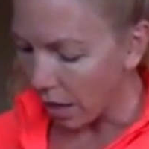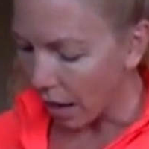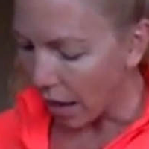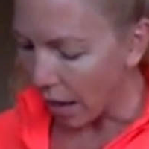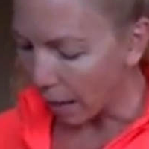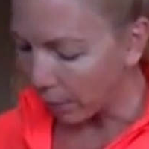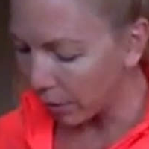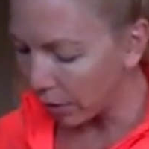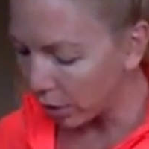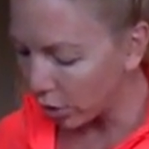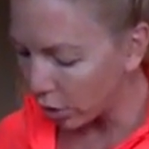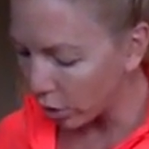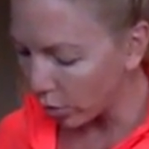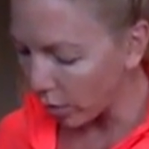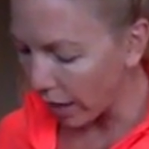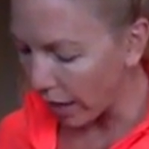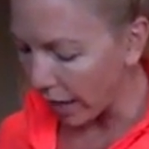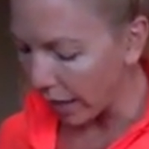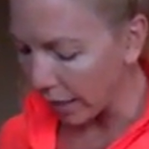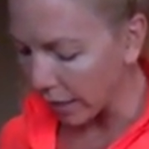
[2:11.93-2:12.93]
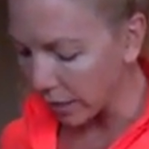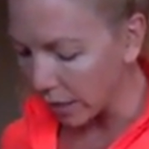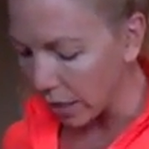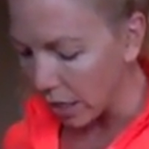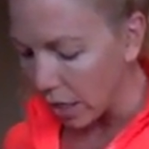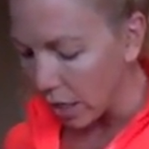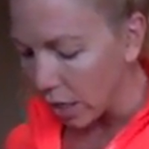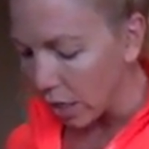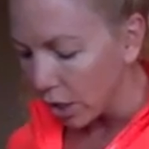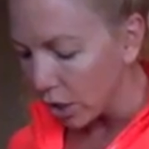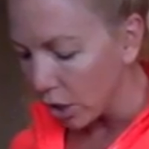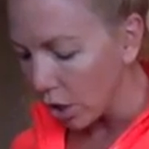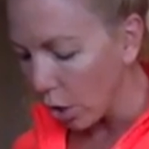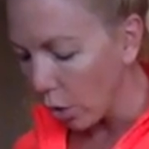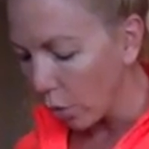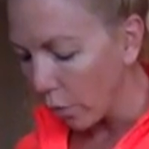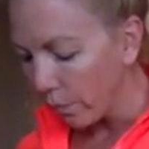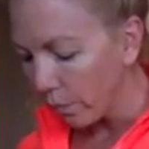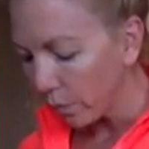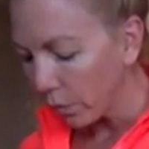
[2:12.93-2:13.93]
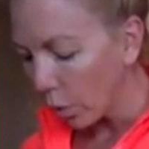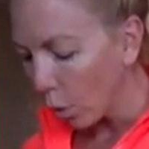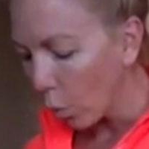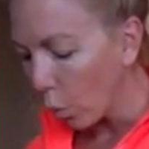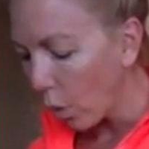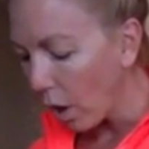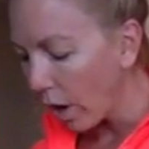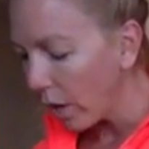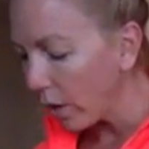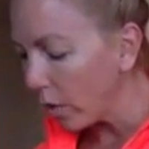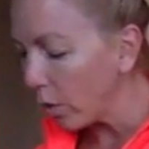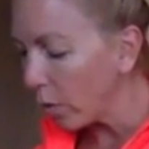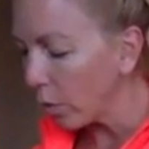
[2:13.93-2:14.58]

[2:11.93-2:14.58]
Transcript: I'm going to do eggs. So 1